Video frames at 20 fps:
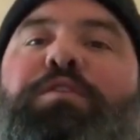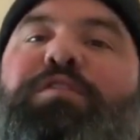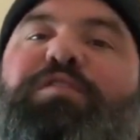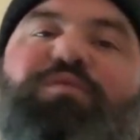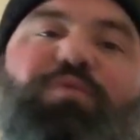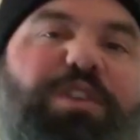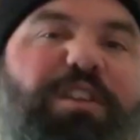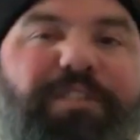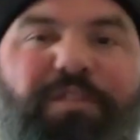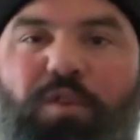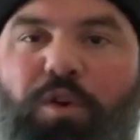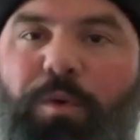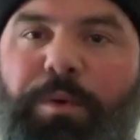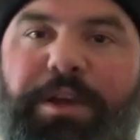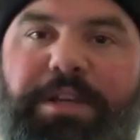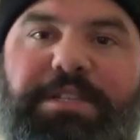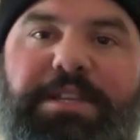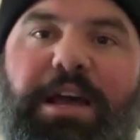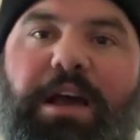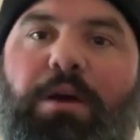3 to 4
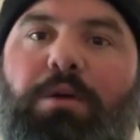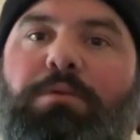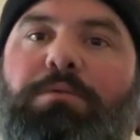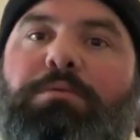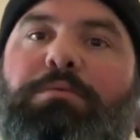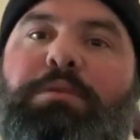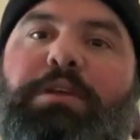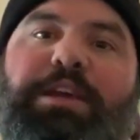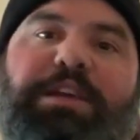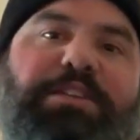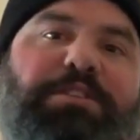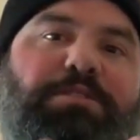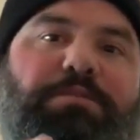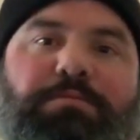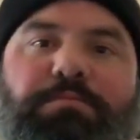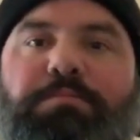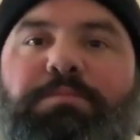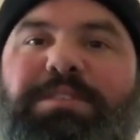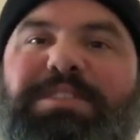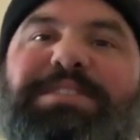weeks out is
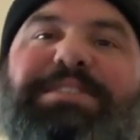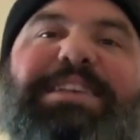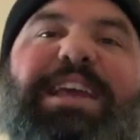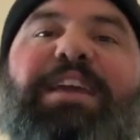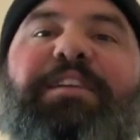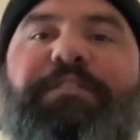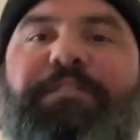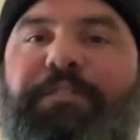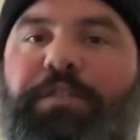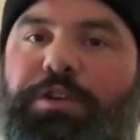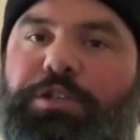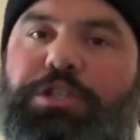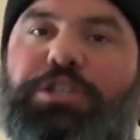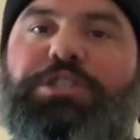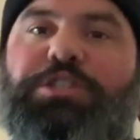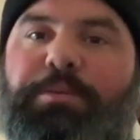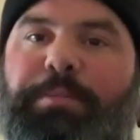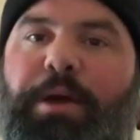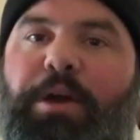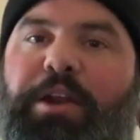safe for
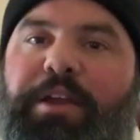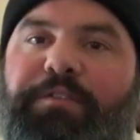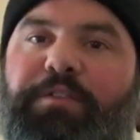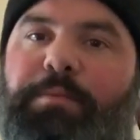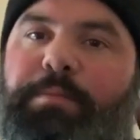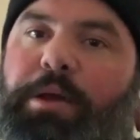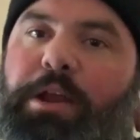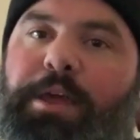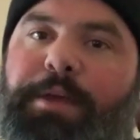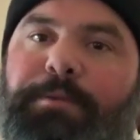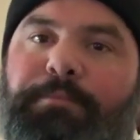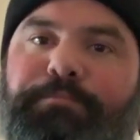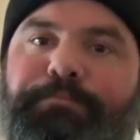just about everybody.